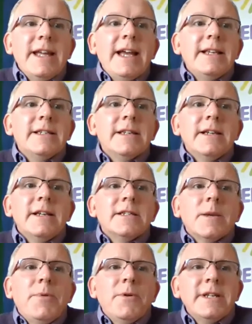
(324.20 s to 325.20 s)
Des
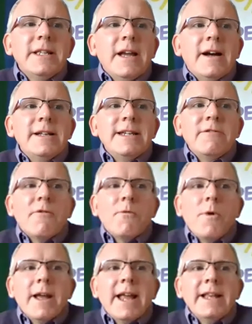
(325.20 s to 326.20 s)
supported the idea of
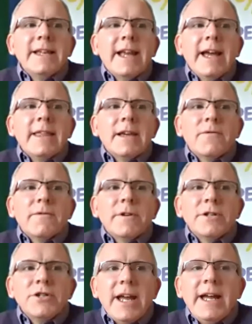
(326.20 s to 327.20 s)
working together for a
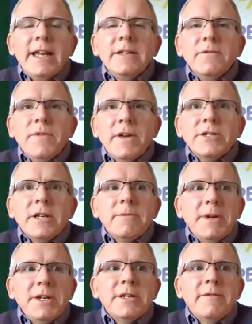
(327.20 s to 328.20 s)
shared vision,
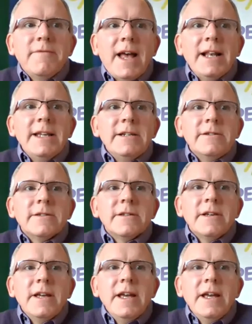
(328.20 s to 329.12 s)
mission and values,